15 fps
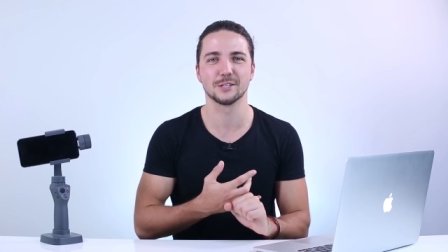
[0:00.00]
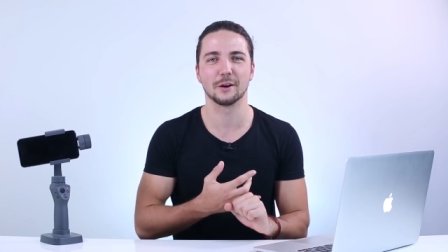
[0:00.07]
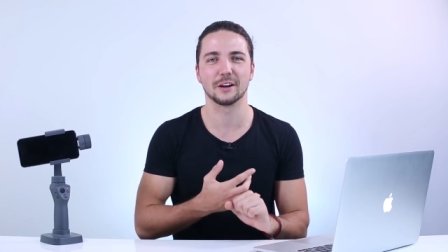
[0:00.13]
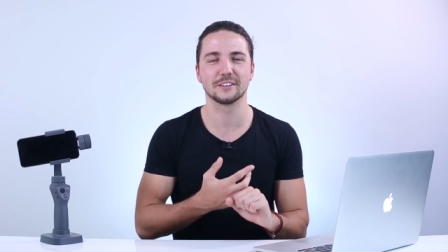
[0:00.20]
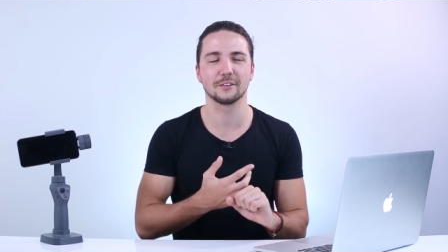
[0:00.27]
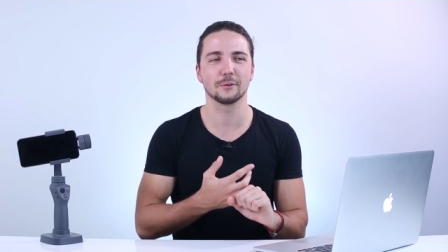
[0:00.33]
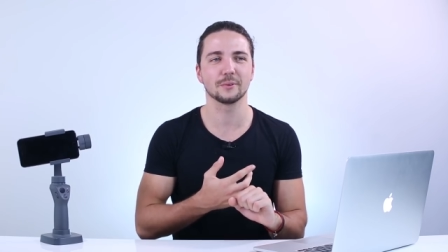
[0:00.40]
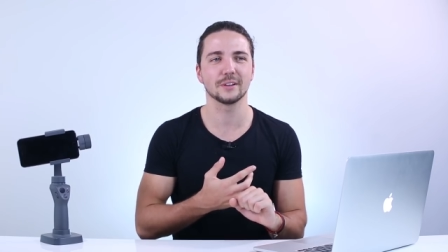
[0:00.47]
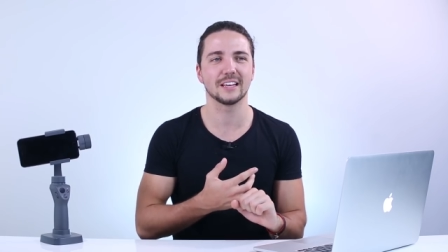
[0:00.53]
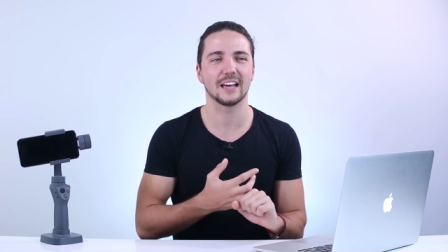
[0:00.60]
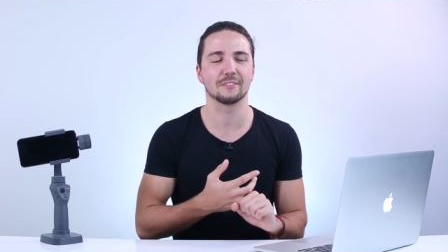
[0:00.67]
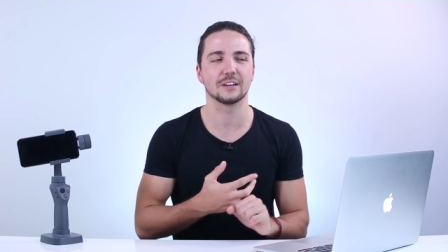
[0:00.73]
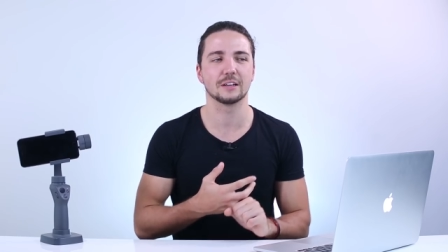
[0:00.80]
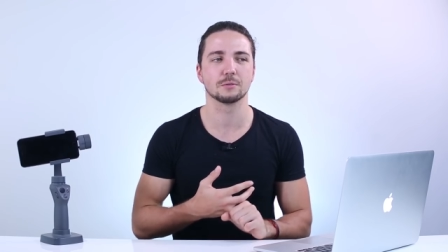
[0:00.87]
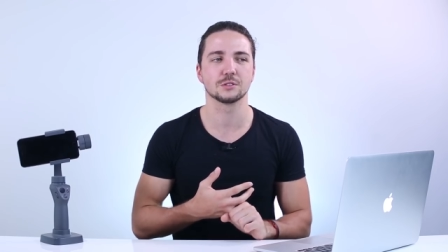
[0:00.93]
so I don't really
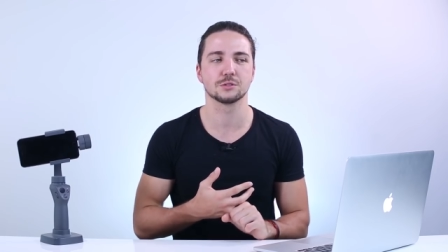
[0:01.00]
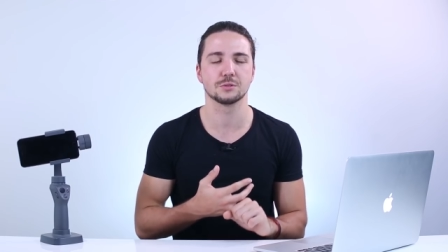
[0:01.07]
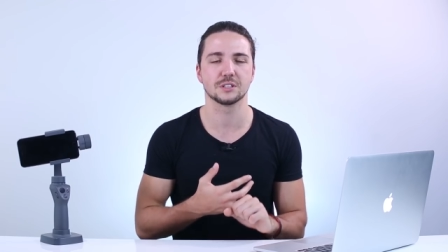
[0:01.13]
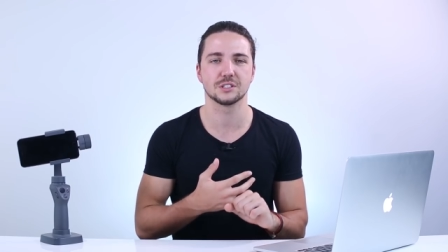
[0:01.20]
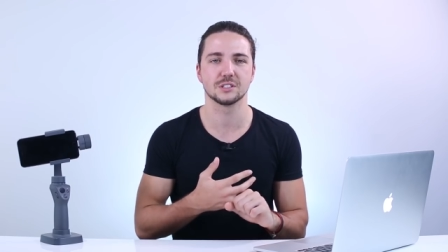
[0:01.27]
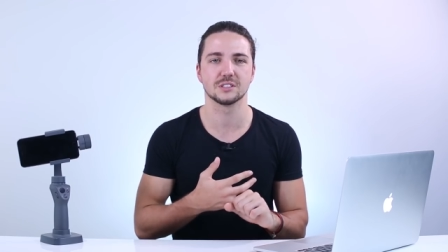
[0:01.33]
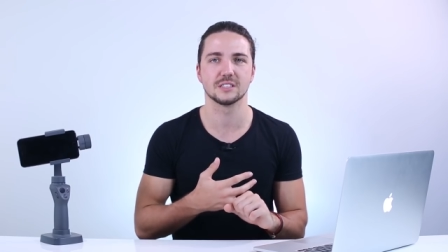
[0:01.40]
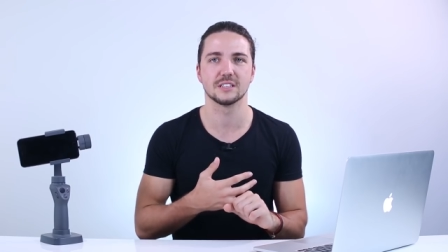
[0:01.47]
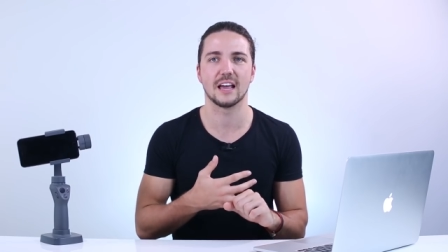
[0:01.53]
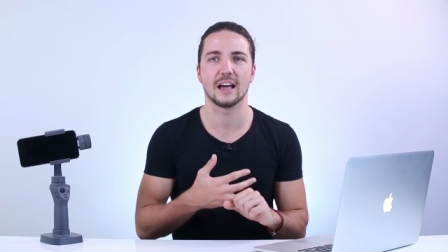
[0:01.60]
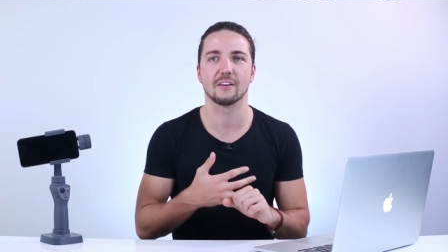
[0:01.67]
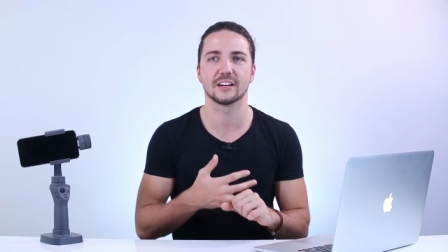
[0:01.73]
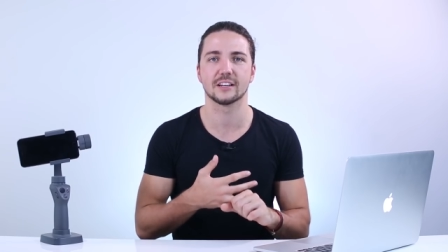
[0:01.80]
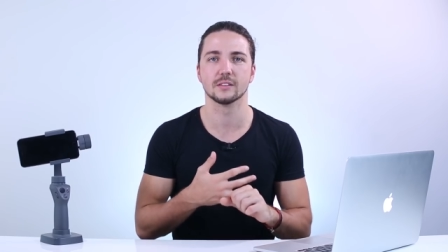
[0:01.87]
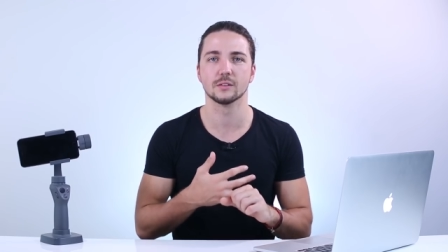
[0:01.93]
have any restrictions in
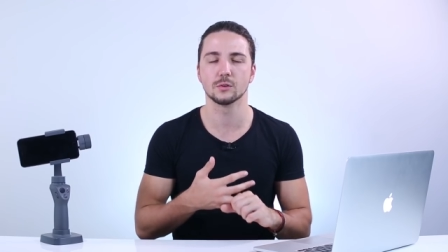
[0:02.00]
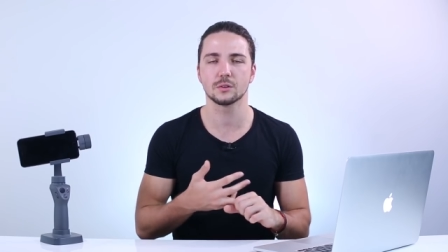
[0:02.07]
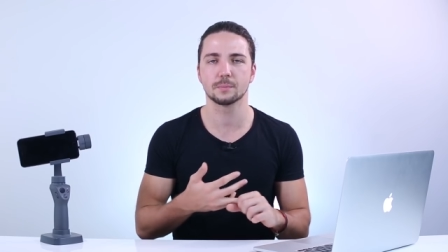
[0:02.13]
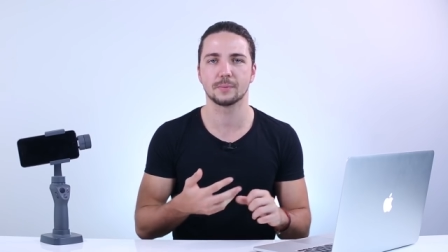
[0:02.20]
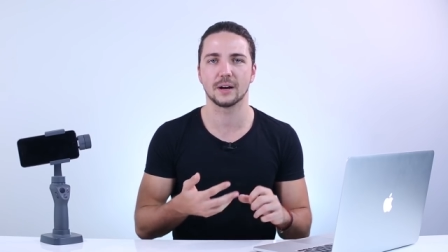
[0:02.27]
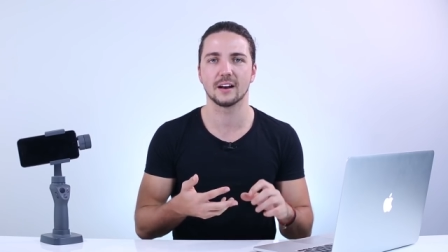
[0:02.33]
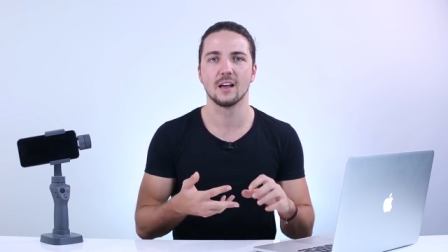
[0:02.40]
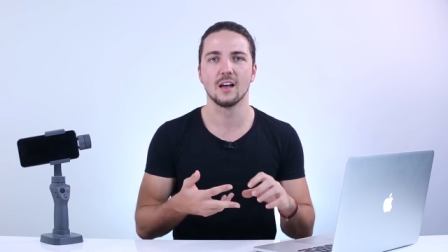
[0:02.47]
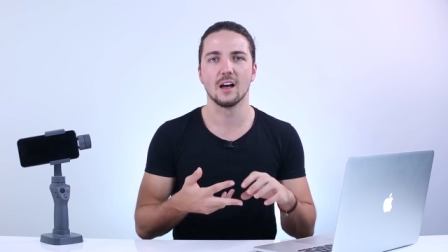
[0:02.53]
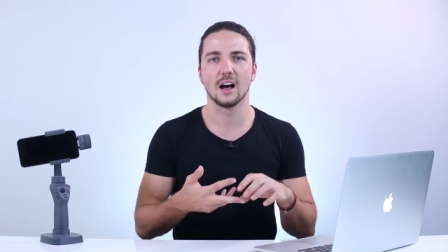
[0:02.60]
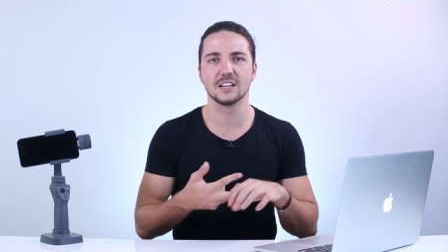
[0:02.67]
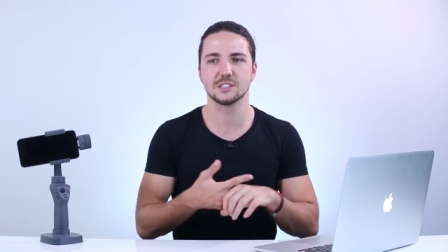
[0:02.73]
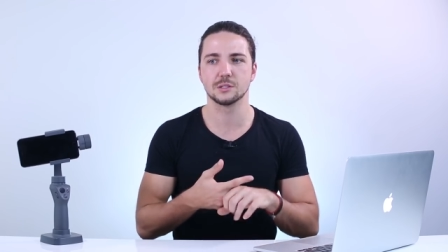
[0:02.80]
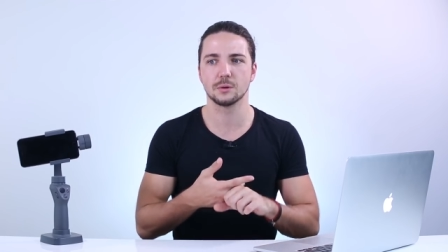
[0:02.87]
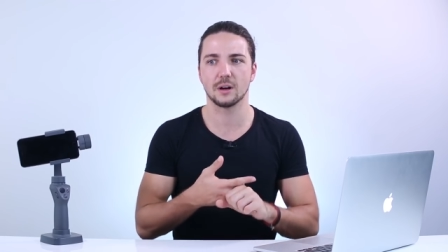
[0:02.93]
how I can look, but
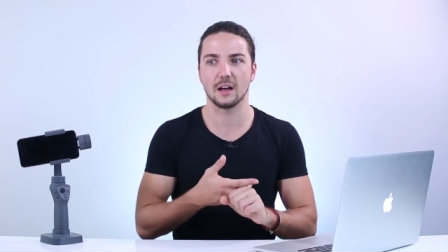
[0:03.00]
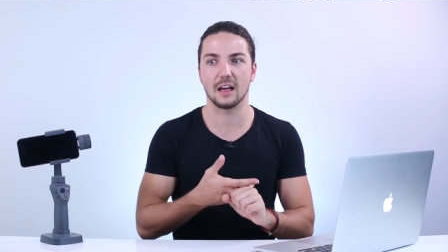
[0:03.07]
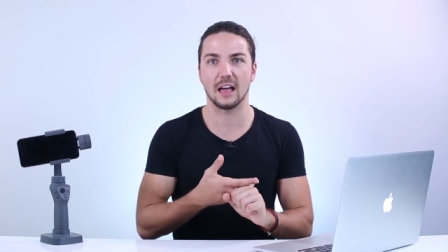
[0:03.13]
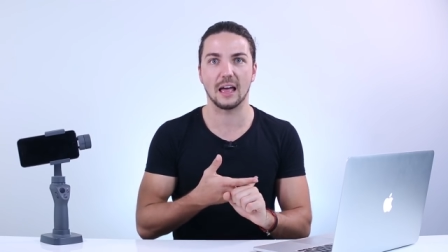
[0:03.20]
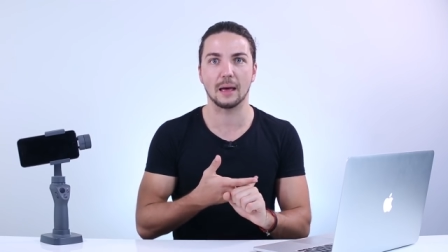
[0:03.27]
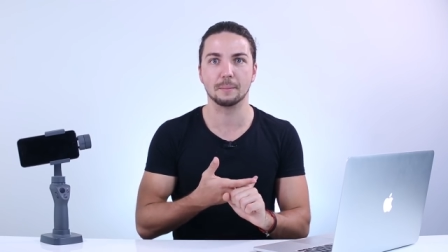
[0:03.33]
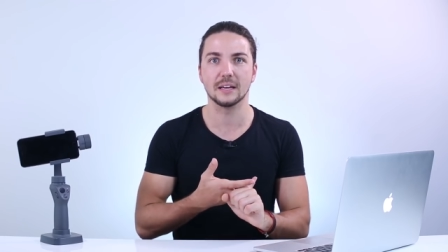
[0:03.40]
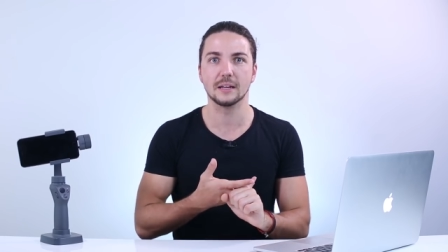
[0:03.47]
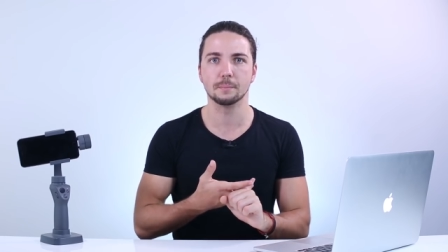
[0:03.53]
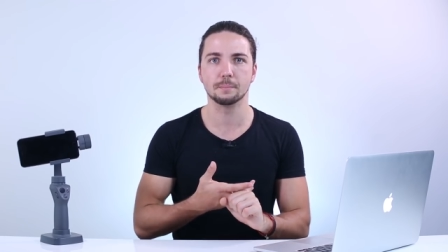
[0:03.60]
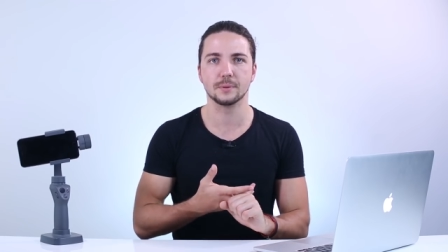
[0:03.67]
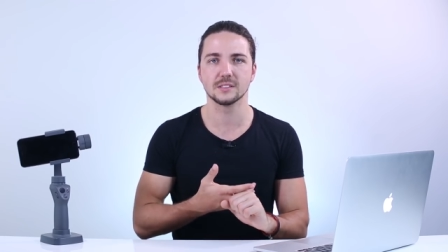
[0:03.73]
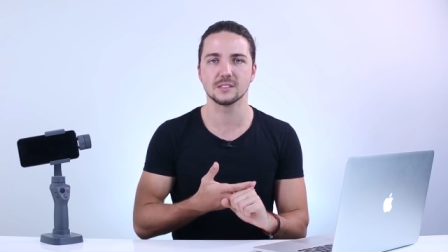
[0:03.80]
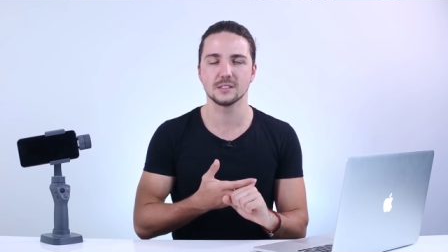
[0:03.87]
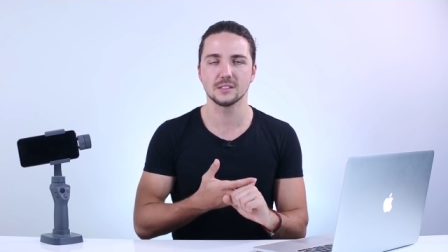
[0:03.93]
I still am in
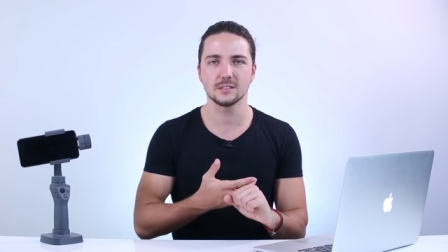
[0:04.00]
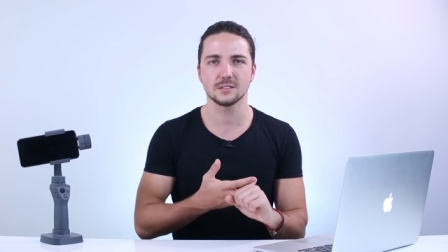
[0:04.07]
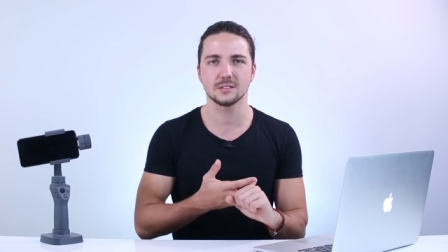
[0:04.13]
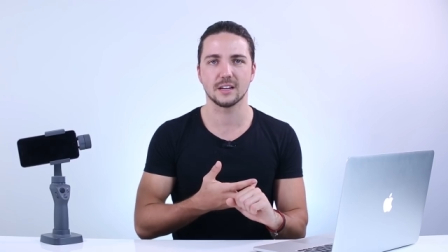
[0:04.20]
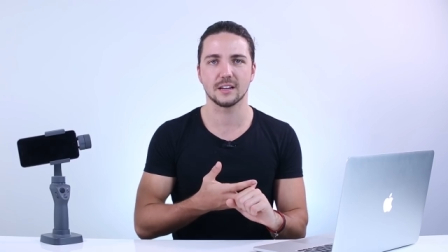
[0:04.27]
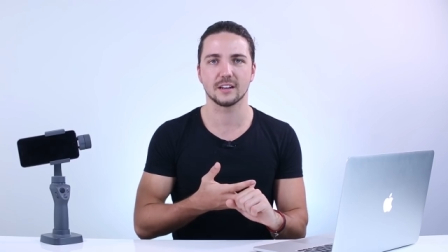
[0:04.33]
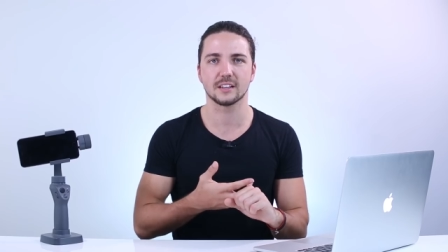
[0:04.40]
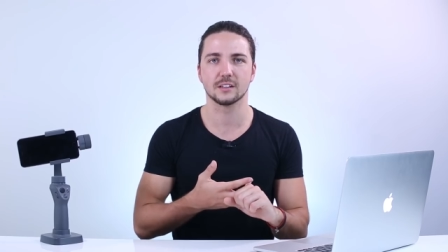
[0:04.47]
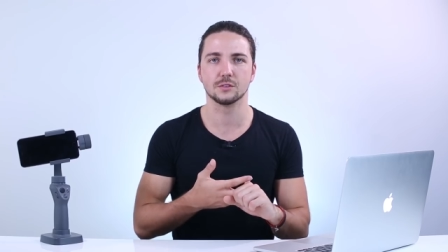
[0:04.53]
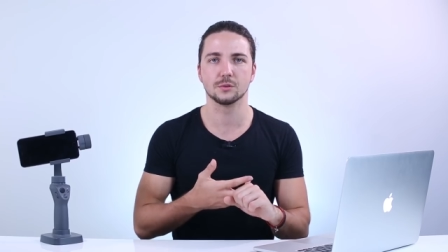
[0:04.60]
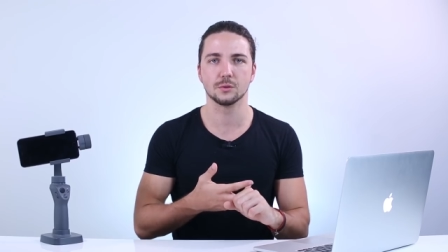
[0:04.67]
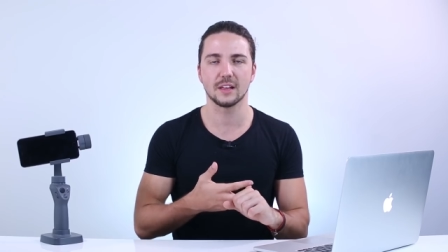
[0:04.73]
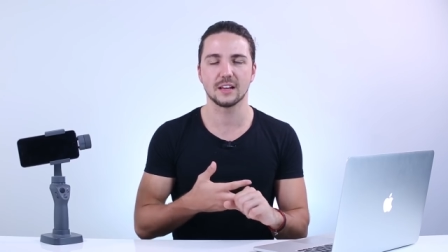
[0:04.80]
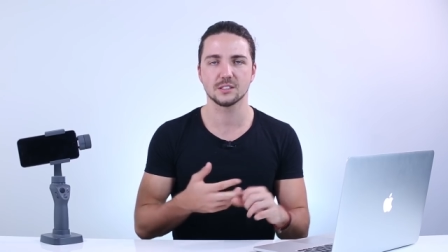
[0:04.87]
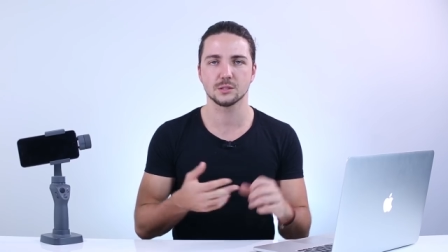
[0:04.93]
business and I can
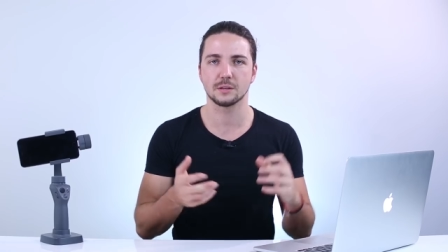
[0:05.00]
do that.